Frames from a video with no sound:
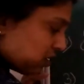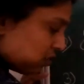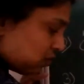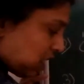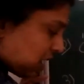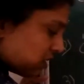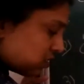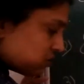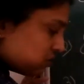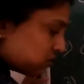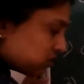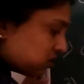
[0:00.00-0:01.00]
1,
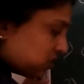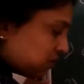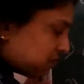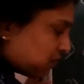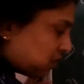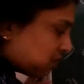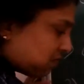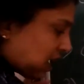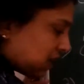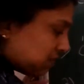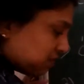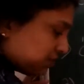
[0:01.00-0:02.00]
2, 3, 4,
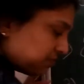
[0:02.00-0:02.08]
5.